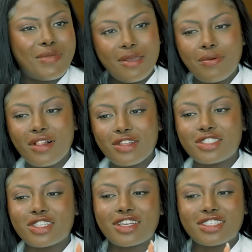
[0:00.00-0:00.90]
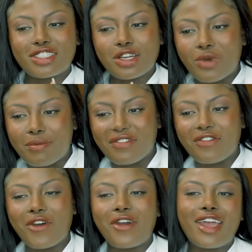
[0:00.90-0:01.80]
People used to look a certain way
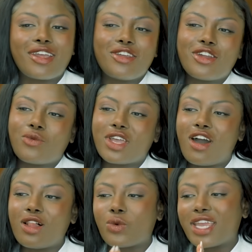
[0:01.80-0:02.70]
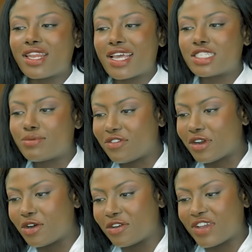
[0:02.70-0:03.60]
before. You know, we all weighed less before
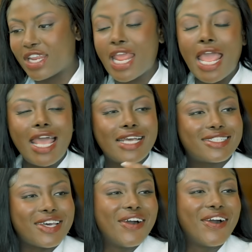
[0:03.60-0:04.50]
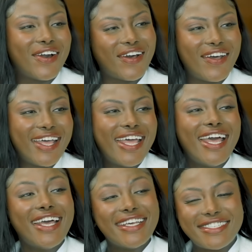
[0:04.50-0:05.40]
COVID. So,
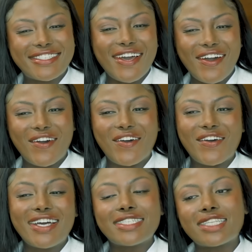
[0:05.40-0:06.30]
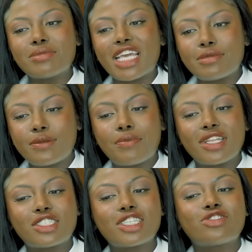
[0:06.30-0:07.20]
so sometimes people
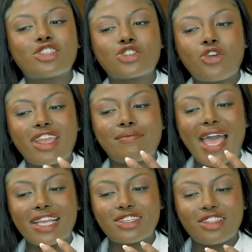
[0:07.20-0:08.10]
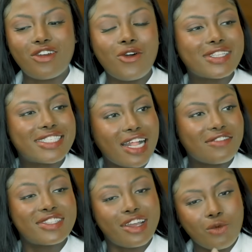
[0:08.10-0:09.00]
are just restoring back to their old
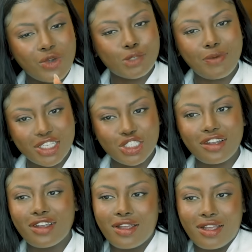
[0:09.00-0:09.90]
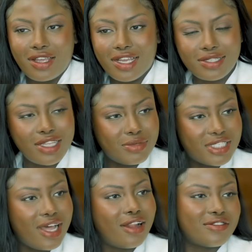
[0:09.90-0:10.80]
self. Their wish picture is
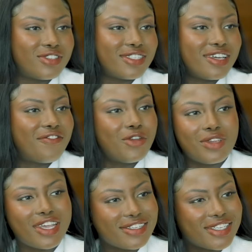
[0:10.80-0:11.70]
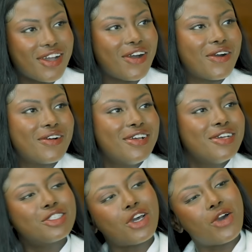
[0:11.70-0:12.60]
themselves yeah. a few yeah. years ago.
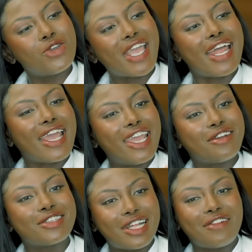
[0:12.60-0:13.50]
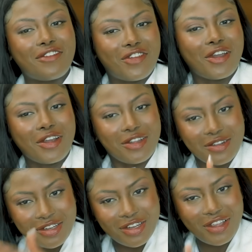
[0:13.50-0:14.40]
Yeah. So you can't hate yourself if you're
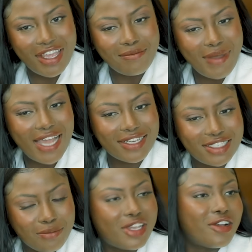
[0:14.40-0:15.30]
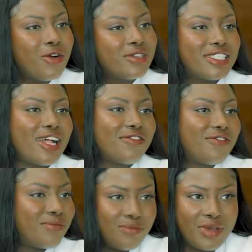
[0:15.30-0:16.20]
looking back to be your own
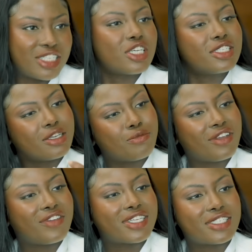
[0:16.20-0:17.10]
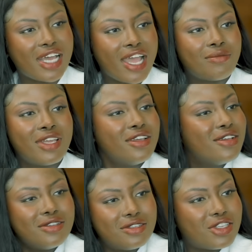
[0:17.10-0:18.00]
self, yeah. but just the previous time.
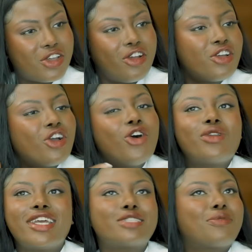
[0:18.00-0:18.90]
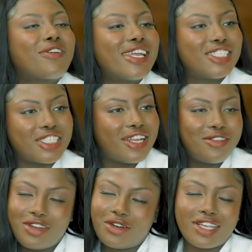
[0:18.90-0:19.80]
Yeah. So your, your own inspiration,
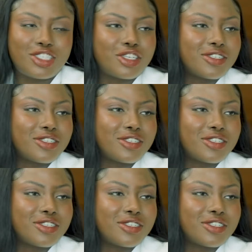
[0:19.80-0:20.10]
you don't yeah. hate